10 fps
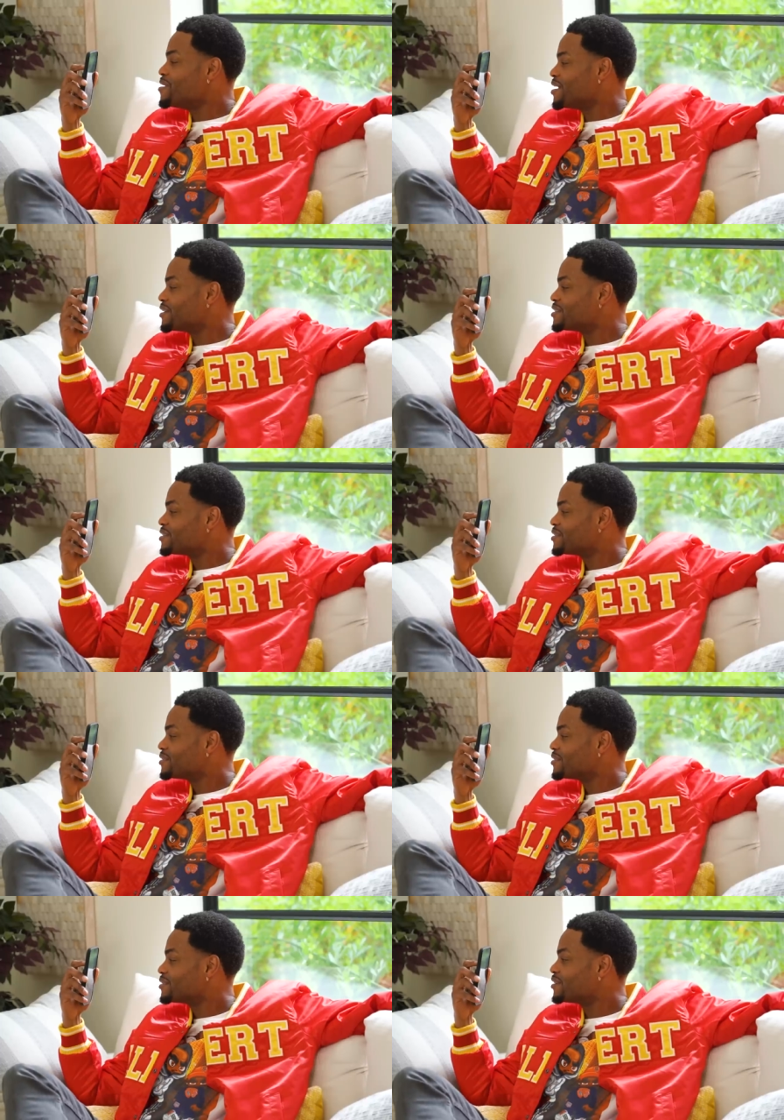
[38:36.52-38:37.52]
minutes.
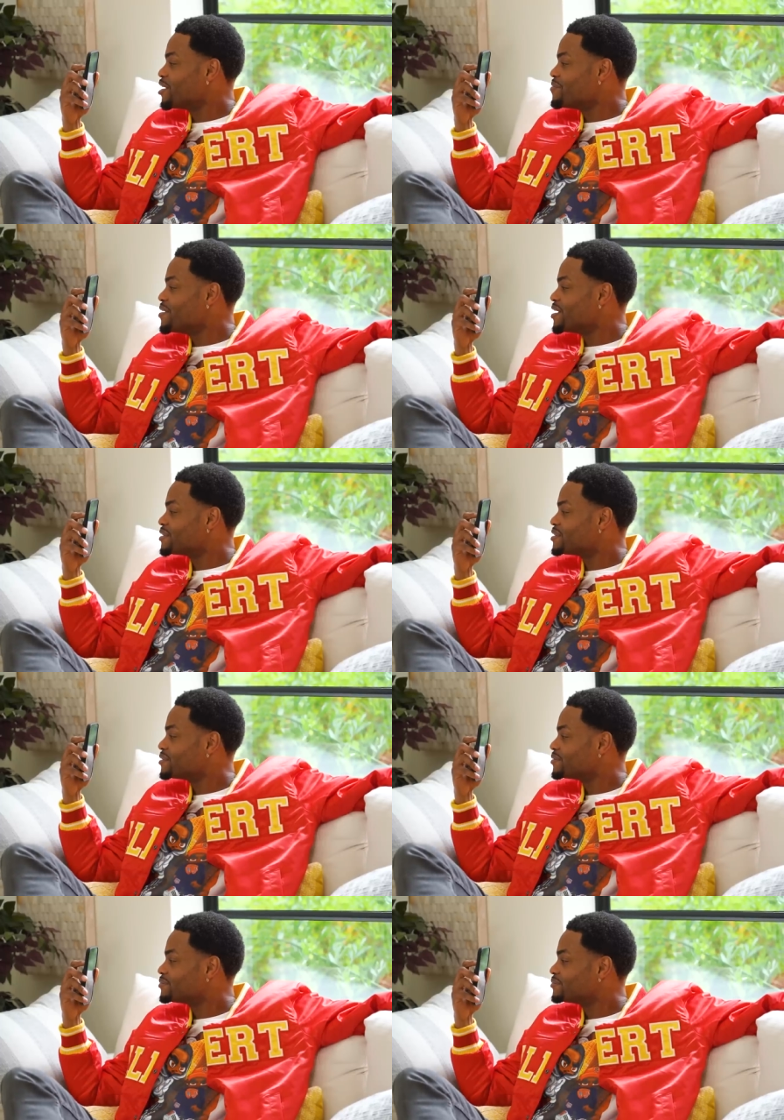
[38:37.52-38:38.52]
30 minutes. 30
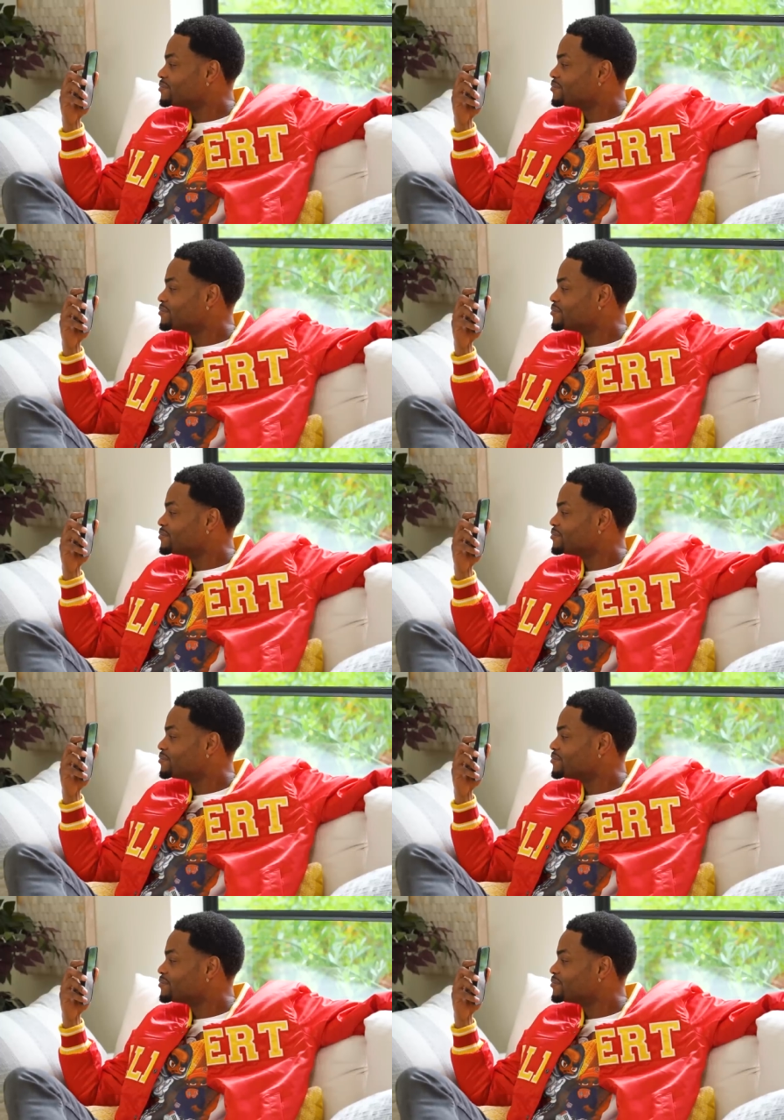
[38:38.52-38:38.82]
minutes.